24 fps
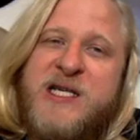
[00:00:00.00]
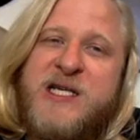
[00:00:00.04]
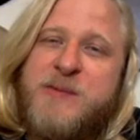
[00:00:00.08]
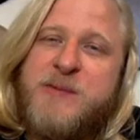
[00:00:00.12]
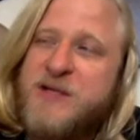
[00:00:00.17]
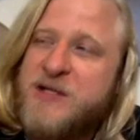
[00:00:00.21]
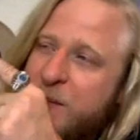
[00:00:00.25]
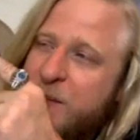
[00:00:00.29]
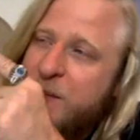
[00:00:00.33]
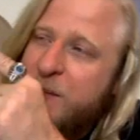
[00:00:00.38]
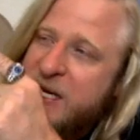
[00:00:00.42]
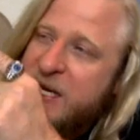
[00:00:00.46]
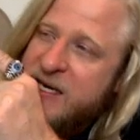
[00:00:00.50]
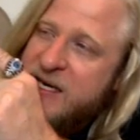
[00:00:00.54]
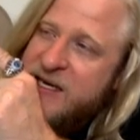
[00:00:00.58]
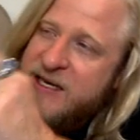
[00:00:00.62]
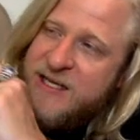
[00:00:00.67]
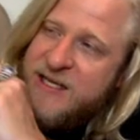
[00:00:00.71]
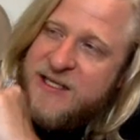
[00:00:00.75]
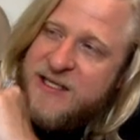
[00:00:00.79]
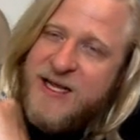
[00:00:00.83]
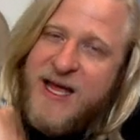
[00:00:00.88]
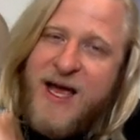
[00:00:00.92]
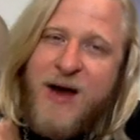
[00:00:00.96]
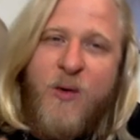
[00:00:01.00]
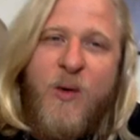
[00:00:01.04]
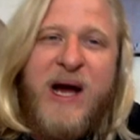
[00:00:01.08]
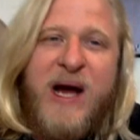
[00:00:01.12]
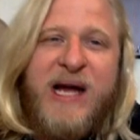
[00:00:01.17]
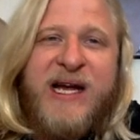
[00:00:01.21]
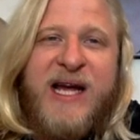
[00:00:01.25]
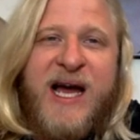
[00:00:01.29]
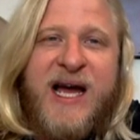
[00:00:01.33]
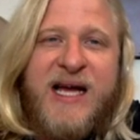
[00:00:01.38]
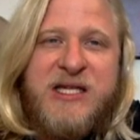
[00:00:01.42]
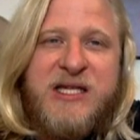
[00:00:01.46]
because I'll be a dick to that
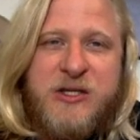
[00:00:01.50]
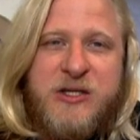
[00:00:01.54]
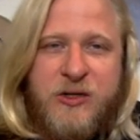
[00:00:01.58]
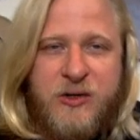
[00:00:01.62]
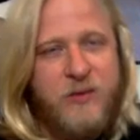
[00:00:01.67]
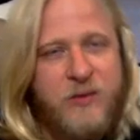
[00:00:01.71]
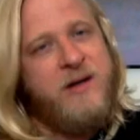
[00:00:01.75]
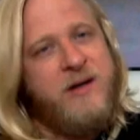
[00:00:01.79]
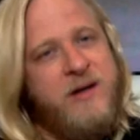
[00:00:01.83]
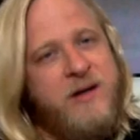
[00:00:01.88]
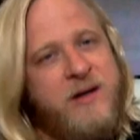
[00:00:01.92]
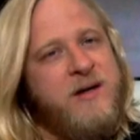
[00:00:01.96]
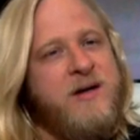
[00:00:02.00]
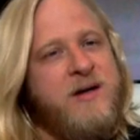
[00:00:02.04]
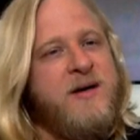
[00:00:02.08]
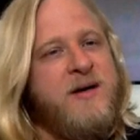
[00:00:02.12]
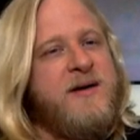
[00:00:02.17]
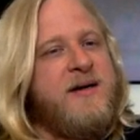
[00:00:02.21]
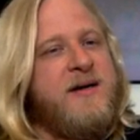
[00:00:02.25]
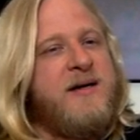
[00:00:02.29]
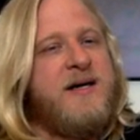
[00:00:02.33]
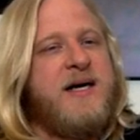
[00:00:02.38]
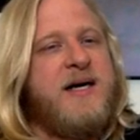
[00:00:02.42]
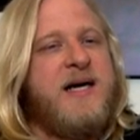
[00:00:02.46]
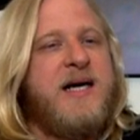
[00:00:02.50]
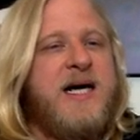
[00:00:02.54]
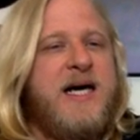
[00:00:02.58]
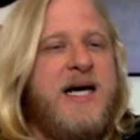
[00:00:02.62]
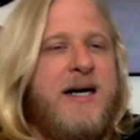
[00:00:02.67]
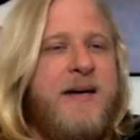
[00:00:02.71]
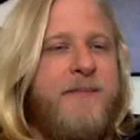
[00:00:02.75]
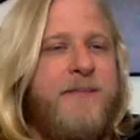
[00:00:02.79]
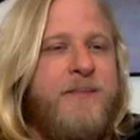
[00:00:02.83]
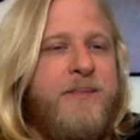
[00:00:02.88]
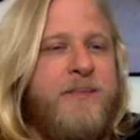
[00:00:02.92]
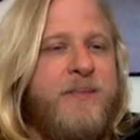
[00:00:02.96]
white guy too.
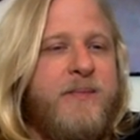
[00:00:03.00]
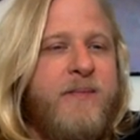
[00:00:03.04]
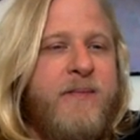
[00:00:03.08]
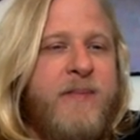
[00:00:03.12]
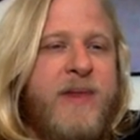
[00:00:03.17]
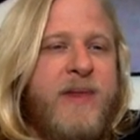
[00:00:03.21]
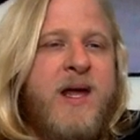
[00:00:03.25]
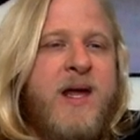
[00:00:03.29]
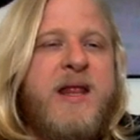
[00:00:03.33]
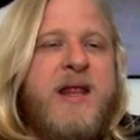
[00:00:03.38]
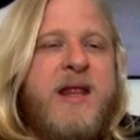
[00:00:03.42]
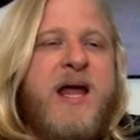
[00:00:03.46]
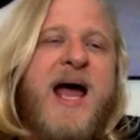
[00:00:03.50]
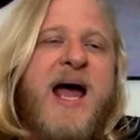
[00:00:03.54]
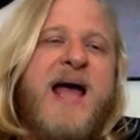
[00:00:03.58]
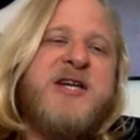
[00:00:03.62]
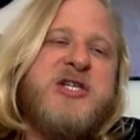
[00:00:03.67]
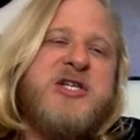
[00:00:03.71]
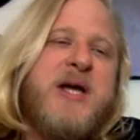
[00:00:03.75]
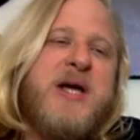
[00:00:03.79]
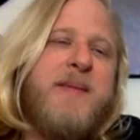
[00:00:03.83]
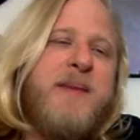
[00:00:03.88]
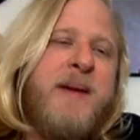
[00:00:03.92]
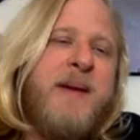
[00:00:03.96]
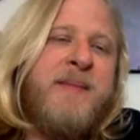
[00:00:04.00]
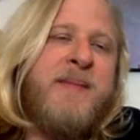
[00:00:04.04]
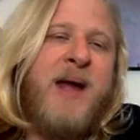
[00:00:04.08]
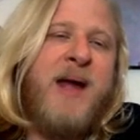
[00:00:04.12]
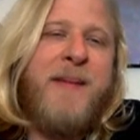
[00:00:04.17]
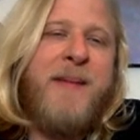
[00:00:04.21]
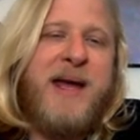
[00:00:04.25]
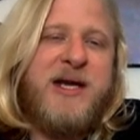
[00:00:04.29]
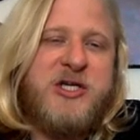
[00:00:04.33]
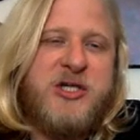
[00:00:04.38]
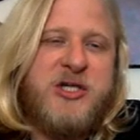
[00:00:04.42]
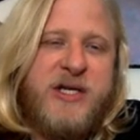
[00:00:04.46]
Now, actually,
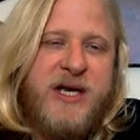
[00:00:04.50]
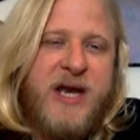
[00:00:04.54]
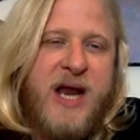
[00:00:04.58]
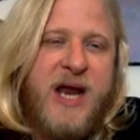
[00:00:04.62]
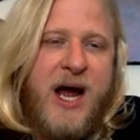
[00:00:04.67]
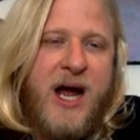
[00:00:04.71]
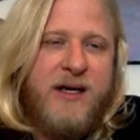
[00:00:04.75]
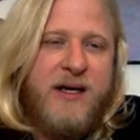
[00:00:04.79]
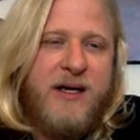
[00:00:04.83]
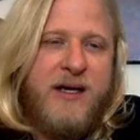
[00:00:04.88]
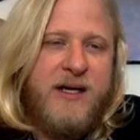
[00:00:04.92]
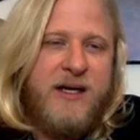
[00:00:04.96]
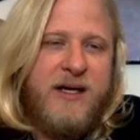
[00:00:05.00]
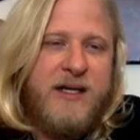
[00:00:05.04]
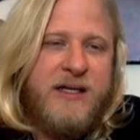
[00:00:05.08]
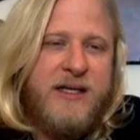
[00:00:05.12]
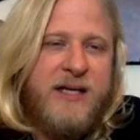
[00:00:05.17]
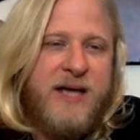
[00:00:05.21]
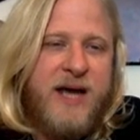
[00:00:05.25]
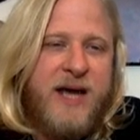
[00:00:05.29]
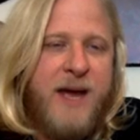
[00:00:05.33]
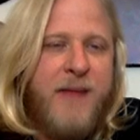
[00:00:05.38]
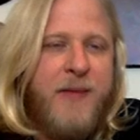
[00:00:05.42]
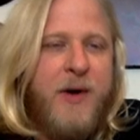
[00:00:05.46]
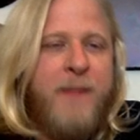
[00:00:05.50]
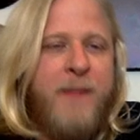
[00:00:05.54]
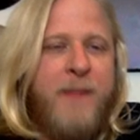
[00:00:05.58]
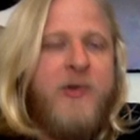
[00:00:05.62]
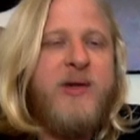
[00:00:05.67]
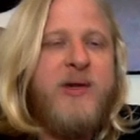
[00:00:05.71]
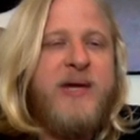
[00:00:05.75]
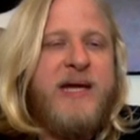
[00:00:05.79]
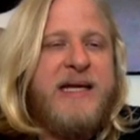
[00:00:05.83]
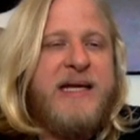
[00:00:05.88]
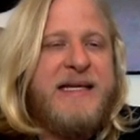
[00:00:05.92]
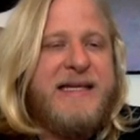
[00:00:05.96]
I'm actually not. I'm
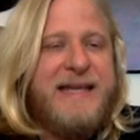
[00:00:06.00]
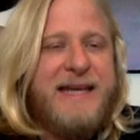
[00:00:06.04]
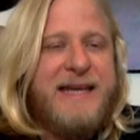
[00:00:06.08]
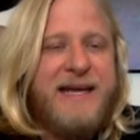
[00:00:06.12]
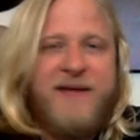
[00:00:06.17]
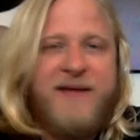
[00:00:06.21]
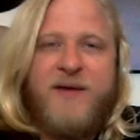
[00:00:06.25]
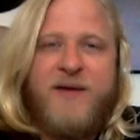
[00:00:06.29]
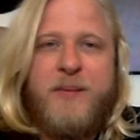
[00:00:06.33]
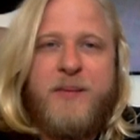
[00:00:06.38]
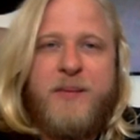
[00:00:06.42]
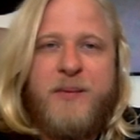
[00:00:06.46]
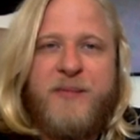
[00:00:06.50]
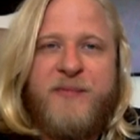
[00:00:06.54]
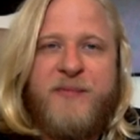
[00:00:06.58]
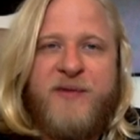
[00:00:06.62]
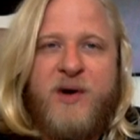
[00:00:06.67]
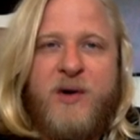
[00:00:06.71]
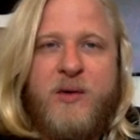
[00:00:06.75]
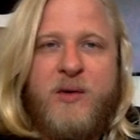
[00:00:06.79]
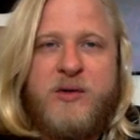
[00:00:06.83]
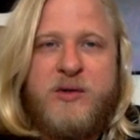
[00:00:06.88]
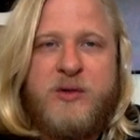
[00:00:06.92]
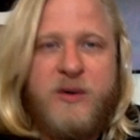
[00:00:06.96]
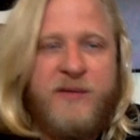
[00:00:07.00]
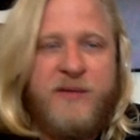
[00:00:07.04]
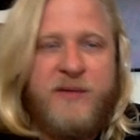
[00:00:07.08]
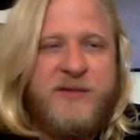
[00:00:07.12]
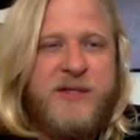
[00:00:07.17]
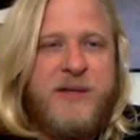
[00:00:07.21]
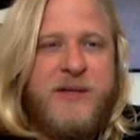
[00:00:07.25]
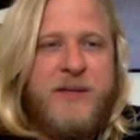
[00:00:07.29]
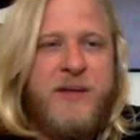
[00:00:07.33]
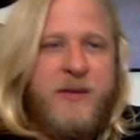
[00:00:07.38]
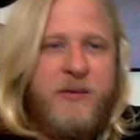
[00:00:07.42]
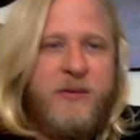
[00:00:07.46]
only a dick if I'm provoked or if
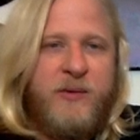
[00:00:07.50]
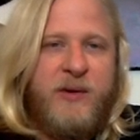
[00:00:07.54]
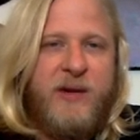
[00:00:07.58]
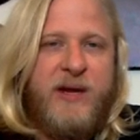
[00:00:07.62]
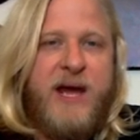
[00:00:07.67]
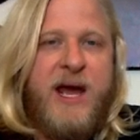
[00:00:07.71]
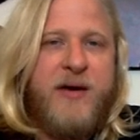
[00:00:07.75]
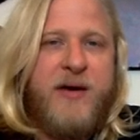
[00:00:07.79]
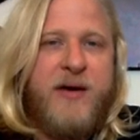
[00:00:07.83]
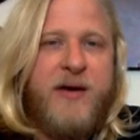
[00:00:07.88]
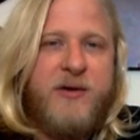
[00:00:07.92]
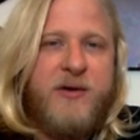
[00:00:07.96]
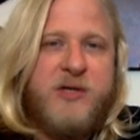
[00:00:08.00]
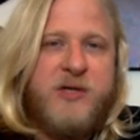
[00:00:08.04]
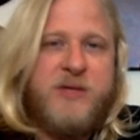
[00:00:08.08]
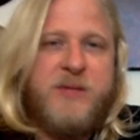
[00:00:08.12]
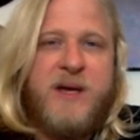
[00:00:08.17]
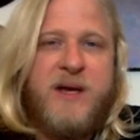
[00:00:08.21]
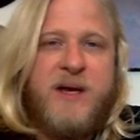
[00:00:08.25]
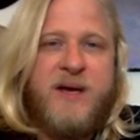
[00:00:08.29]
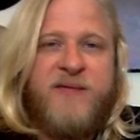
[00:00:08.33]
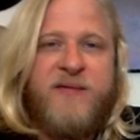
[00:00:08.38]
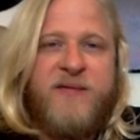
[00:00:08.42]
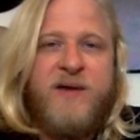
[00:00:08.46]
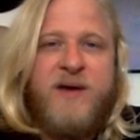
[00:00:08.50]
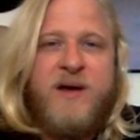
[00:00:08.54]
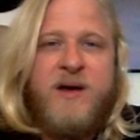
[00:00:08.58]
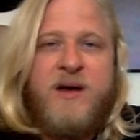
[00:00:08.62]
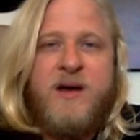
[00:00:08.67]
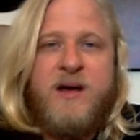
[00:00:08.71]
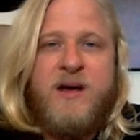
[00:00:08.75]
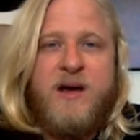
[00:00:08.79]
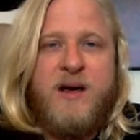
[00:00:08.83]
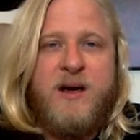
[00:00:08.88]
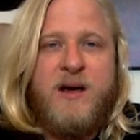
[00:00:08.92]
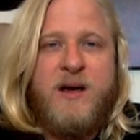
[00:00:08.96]
something really angers me. If
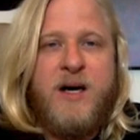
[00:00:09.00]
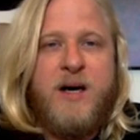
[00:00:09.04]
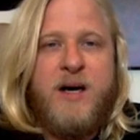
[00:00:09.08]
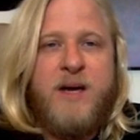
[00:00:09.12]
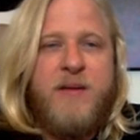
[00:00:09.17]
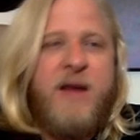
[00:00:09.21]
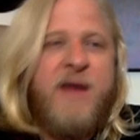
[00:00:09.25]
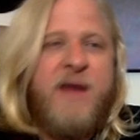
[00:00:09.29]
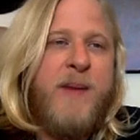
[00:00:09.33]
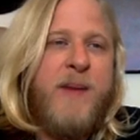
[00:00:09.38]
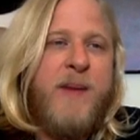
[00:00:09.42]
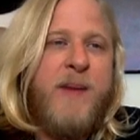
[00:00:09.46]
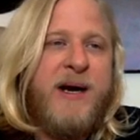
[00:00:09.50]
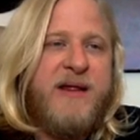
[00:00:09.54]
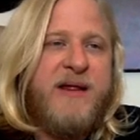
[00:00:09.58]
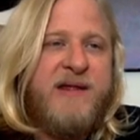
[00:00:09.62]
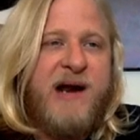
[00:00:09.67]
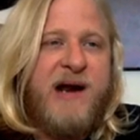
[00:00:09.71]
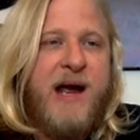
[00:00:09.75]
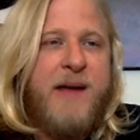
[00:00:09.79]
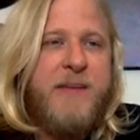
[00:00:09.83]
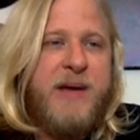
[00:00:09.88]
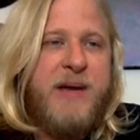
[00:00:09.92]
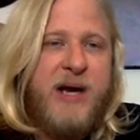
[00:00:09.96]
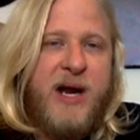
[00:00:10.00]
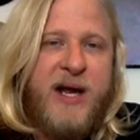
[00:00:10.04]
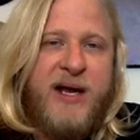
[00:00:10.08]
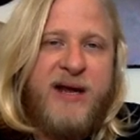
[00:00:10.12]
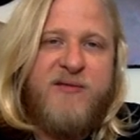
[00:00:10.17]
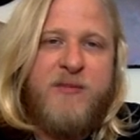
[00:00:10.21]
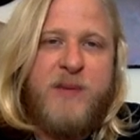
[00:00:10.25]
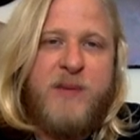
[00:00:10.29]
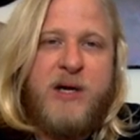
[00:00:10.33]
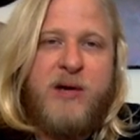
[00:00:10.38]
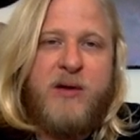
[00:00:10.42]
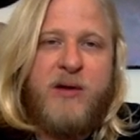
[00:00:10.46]
everybody that I meet, I give
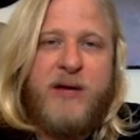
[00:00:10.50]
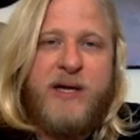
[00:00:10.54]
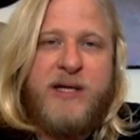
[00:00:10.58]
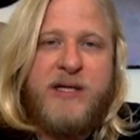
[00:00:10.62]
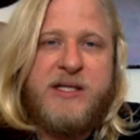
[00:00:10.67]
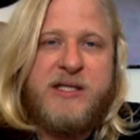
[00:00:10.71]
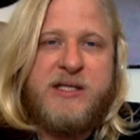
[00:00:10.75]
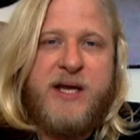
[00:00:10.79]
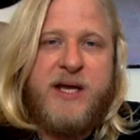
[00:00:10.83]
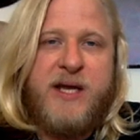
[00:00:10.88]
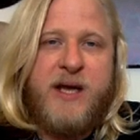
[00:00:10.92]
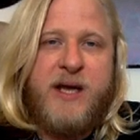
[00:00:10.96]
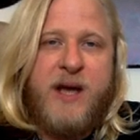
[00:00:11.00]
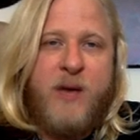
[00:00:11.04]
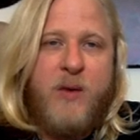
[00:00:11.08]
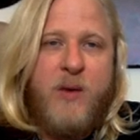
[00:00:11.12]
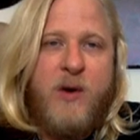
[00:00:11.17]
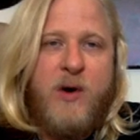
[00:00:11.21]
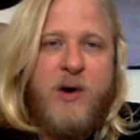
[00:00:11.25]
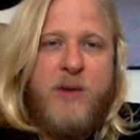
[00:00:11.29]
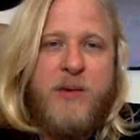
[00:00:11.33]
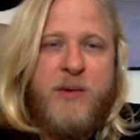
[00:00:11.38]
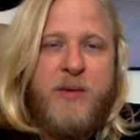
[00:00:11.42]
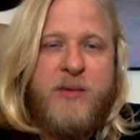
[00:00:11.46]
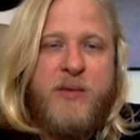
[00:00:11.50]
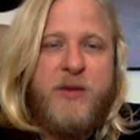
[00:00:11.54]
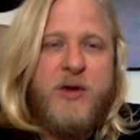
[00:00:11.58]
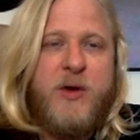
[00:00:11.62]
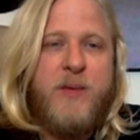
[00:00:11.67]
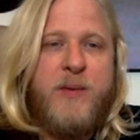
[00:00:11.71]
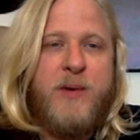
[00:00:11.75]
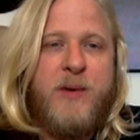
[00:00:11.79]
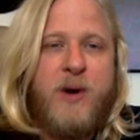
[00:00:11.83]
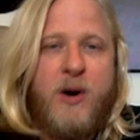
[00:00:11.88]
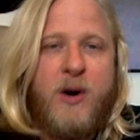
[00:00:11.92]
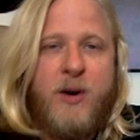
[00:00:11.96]
them a clean slate and I welcome them with
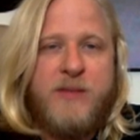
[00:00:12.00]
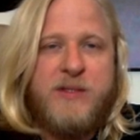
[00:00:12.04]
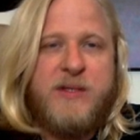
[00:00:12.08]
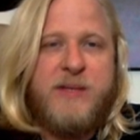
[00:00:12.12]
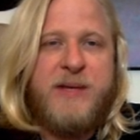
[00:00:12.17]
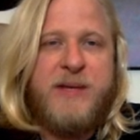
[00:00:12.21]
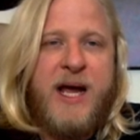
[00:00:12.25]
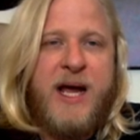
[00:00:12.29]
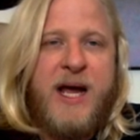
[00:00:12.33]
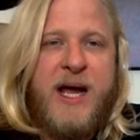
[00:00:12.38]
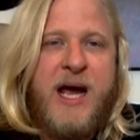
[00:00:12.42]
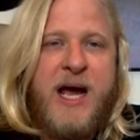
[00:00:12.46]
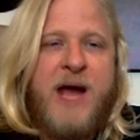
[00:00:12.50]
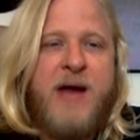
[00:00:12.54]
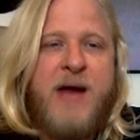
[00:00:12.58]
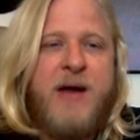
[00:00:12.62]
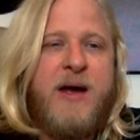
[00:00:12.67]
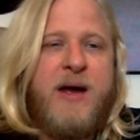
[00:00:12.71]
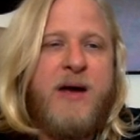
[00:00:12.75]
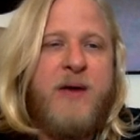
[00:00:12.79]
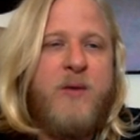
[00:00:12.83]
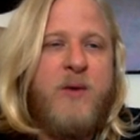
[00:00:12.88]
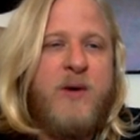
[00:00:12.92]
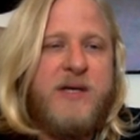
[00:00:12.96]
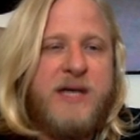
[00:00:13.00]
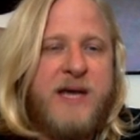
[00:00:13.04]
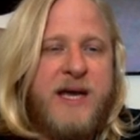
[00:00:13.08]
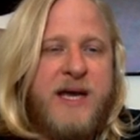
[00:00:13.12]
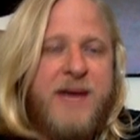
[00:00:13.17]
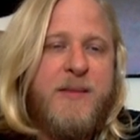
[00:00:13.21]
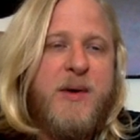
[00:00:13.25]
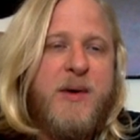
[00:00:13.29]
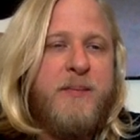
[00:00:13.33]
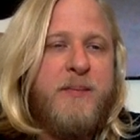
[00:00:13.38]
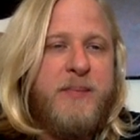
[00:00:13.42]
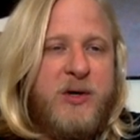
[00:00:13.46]
open arms. I mean, I
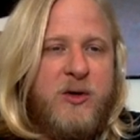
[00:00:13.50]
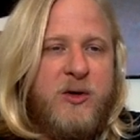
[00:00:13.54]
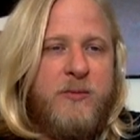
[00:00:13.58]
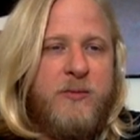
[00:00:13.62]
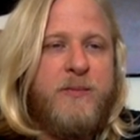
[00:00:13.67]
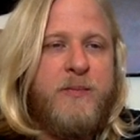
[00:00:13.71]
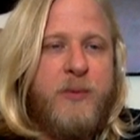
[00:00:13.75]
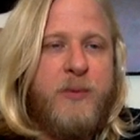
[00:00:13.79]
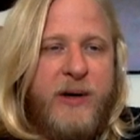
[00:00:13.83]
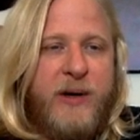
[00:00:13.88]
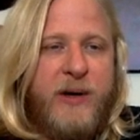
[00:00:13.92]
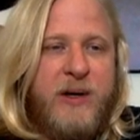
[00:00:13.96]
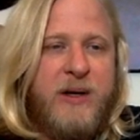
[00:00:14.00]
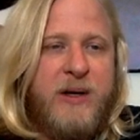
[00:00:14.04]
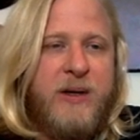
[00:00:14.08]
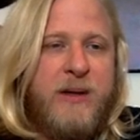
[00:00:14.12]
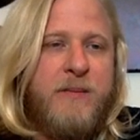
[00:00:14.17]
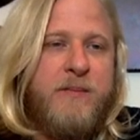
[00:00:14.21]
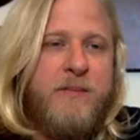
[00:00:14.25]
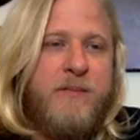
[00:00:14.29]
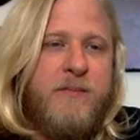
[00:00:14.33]
am imbued pretty